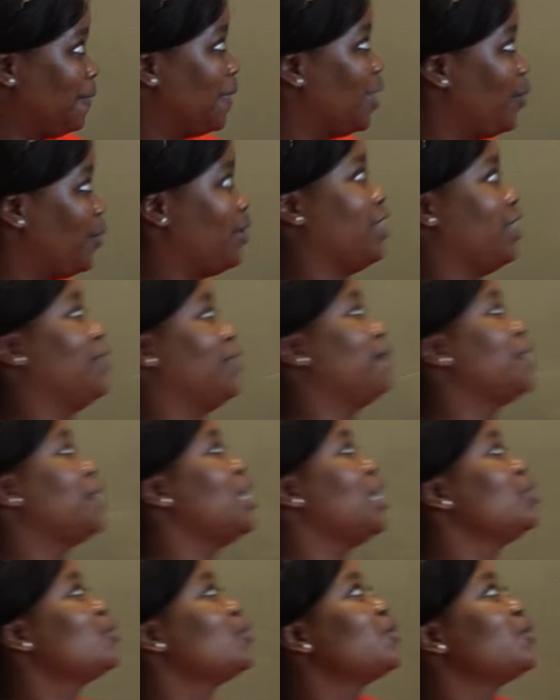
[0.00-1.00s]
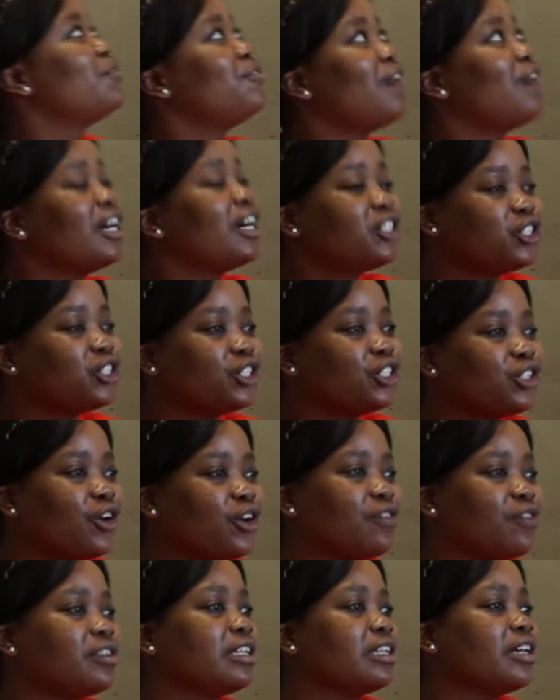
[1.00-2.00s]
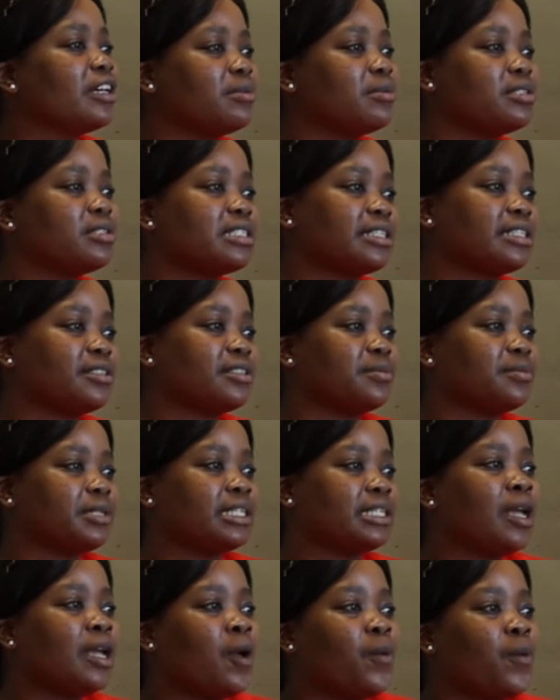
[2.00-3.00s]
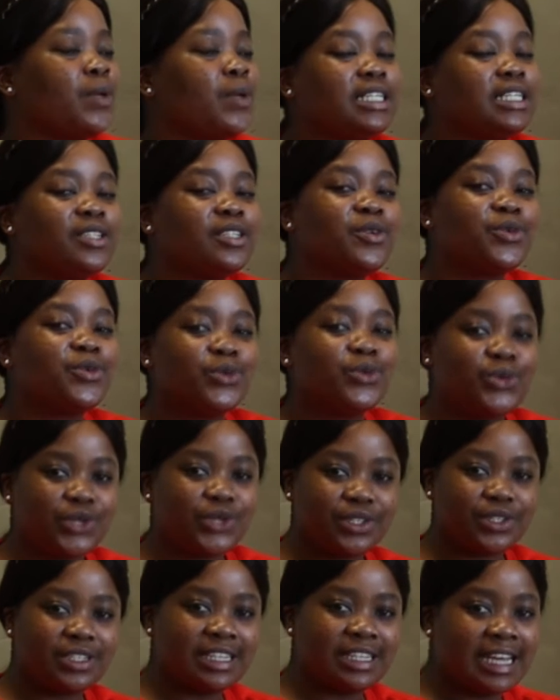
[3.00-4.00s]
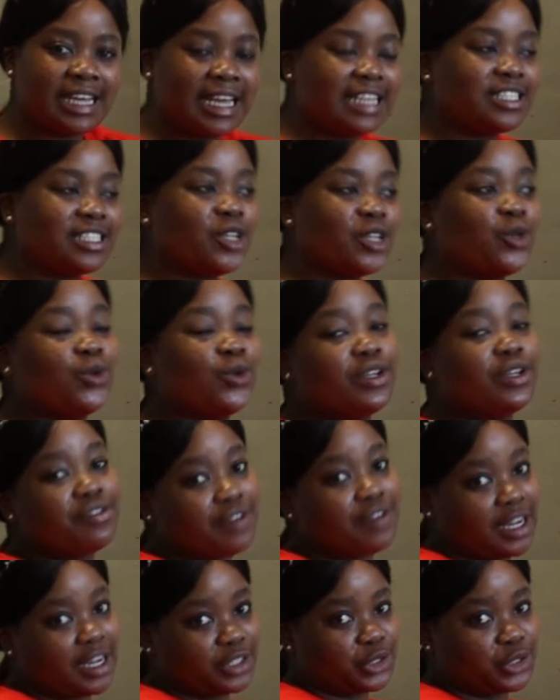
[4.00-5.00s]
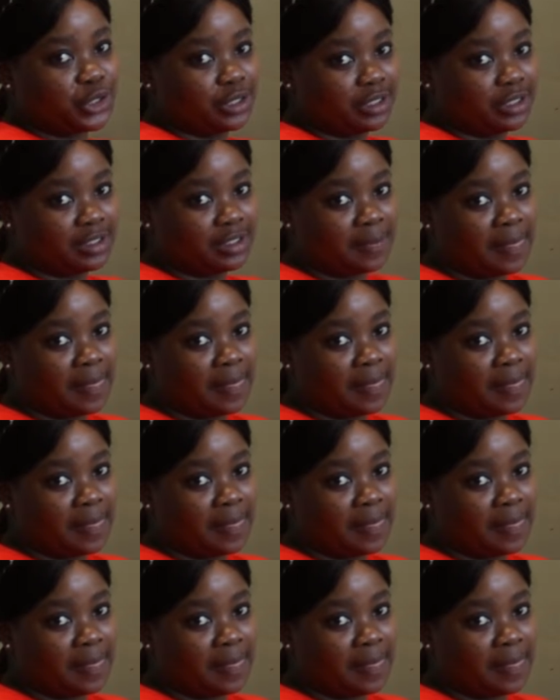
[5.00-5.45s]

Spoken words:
Okay. So the function of an urban settlement, we said rural is a unifunction.